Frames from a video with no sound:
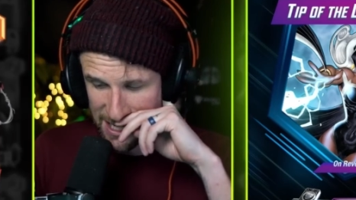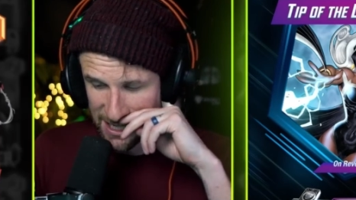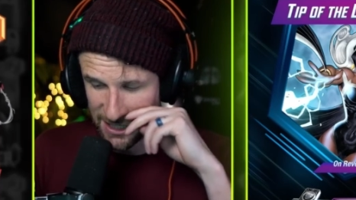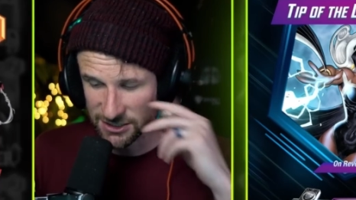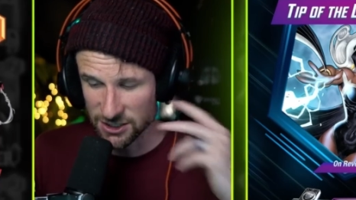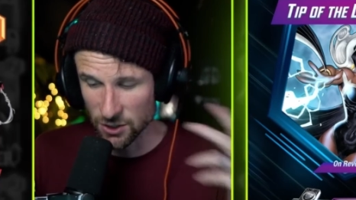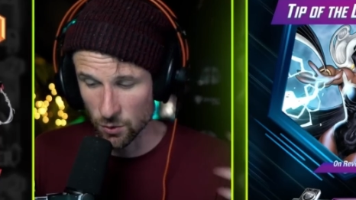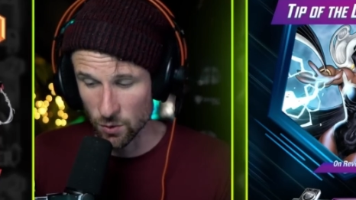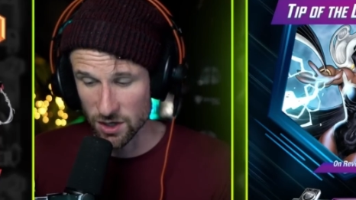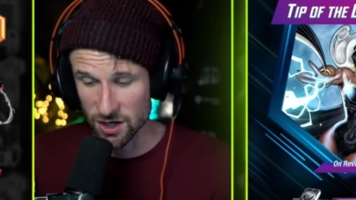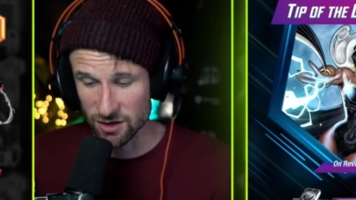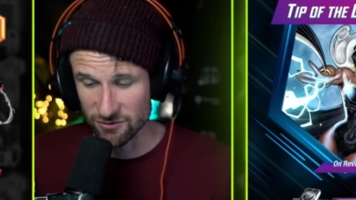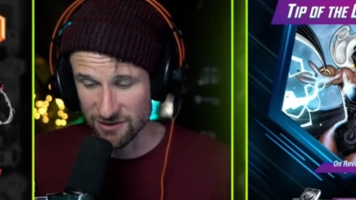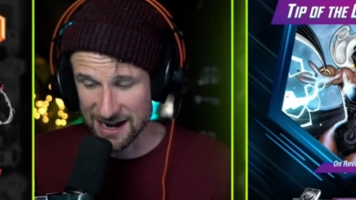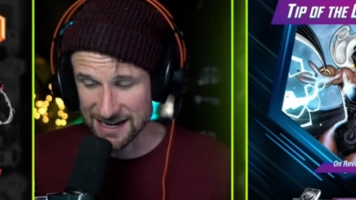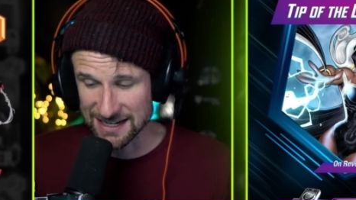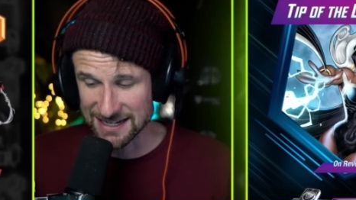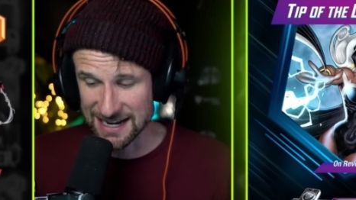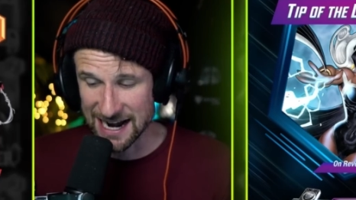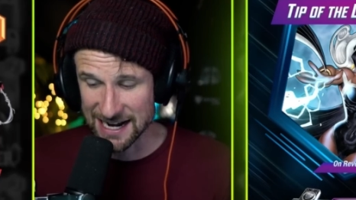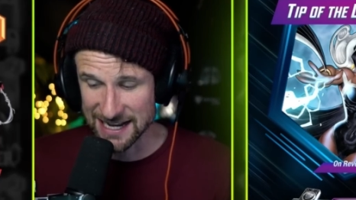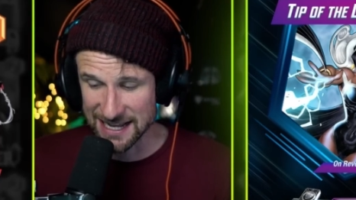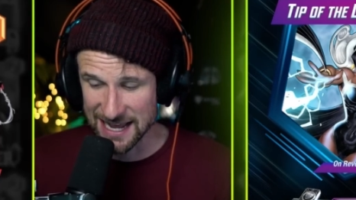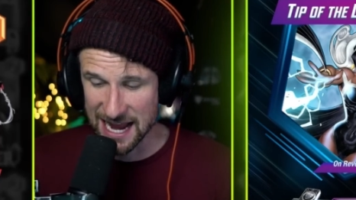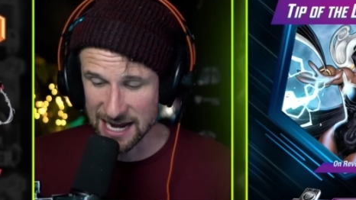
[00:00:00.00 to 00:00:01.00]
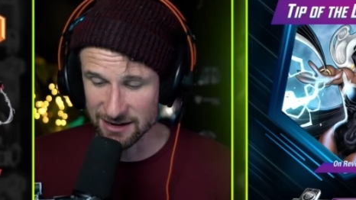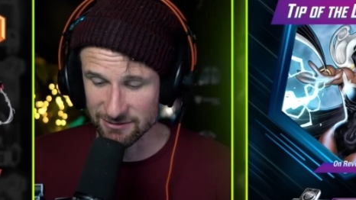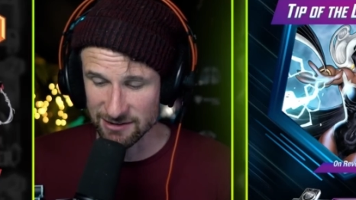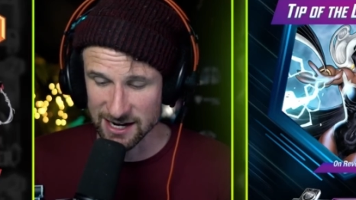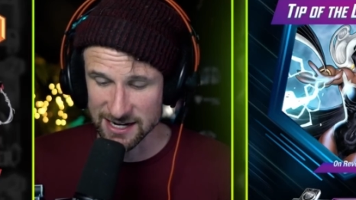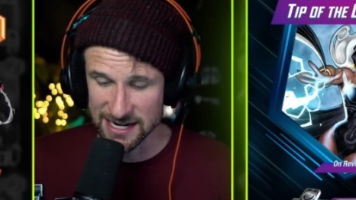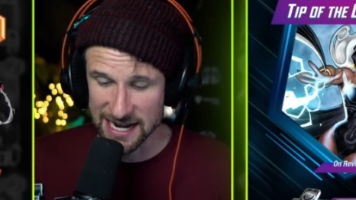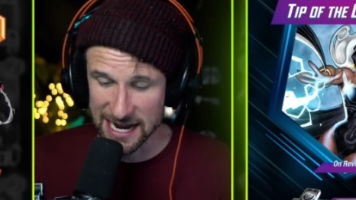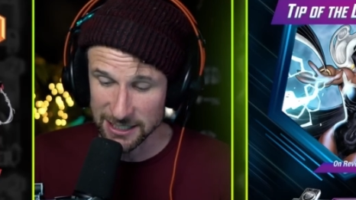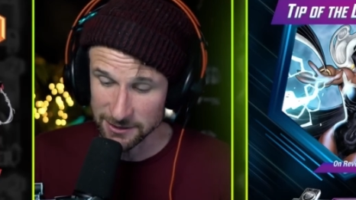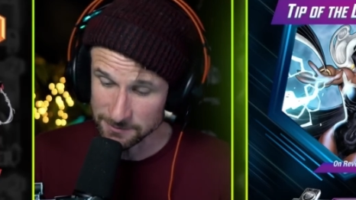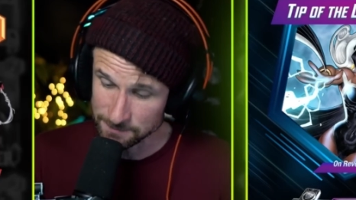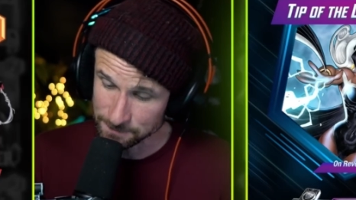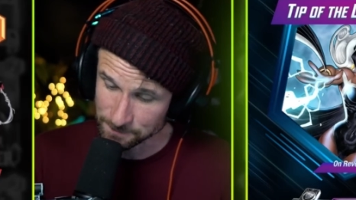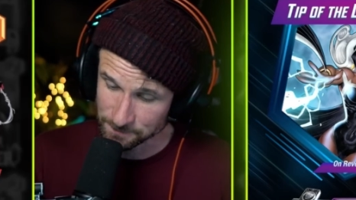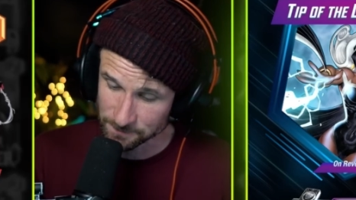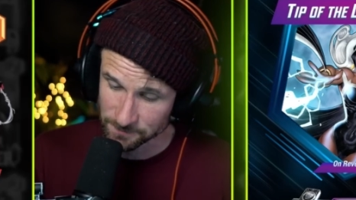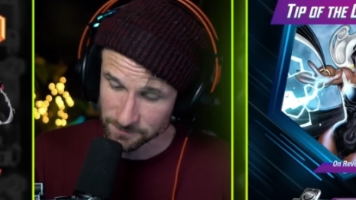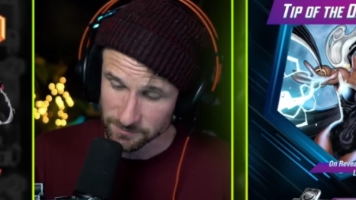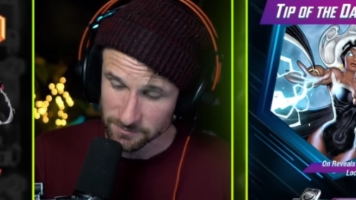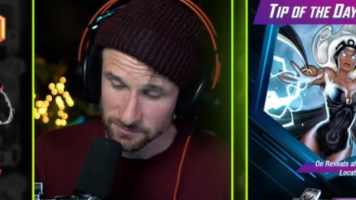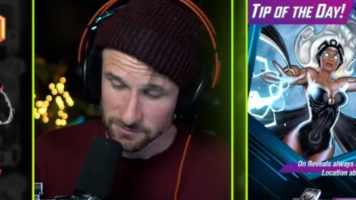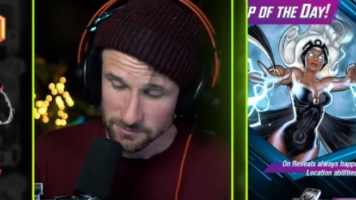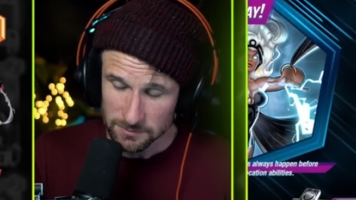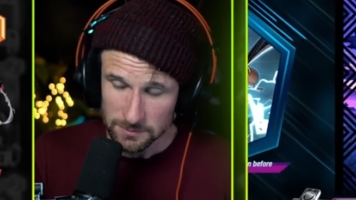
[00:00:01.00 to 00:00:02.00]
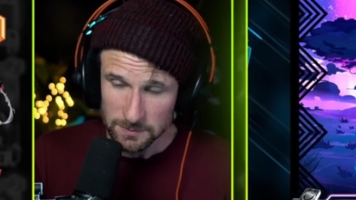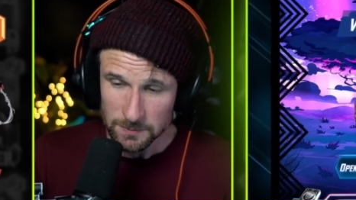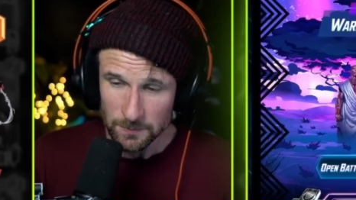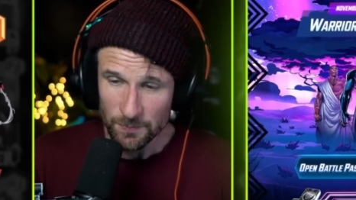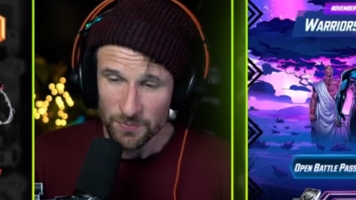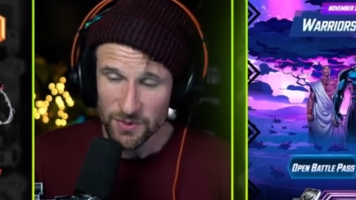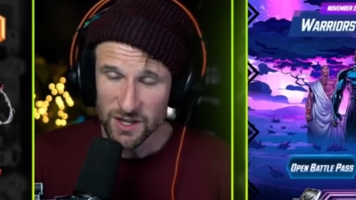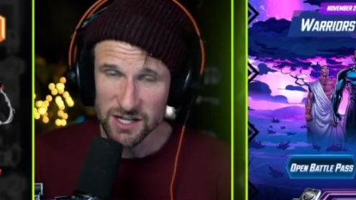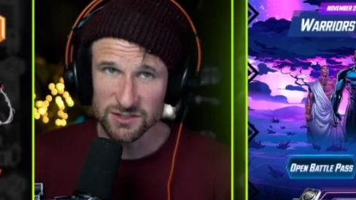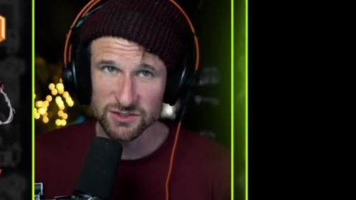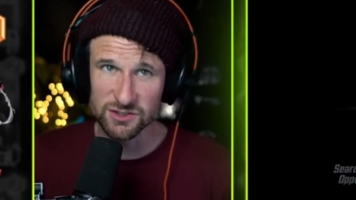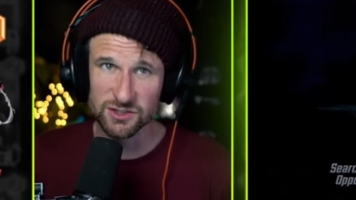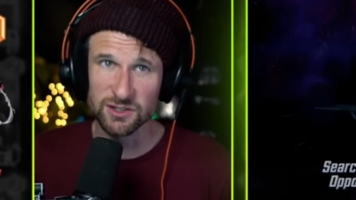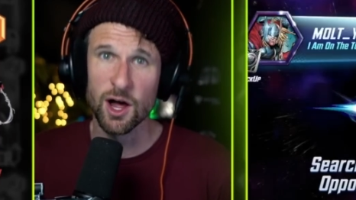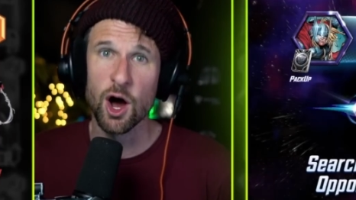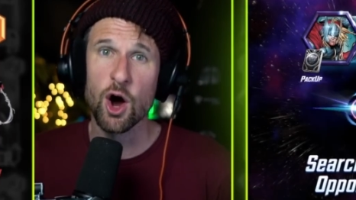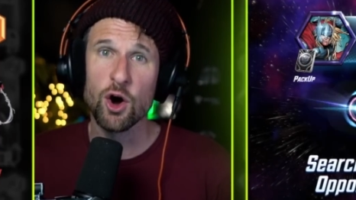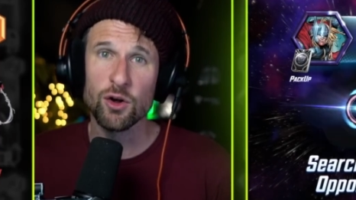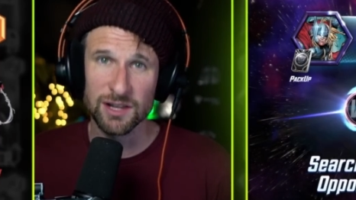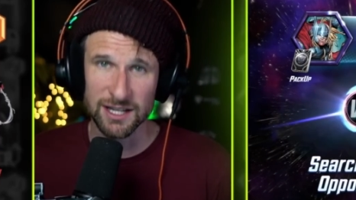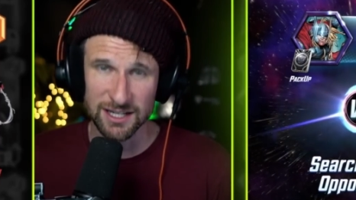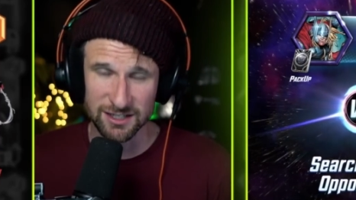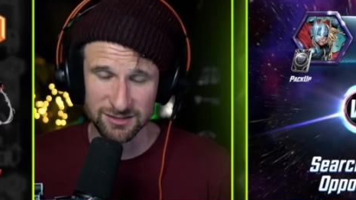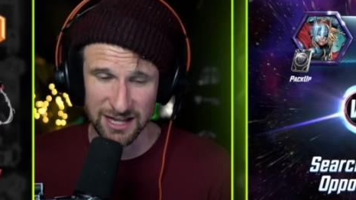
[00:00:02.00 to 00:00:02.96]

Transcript: So we're at rank 98 right now, slowly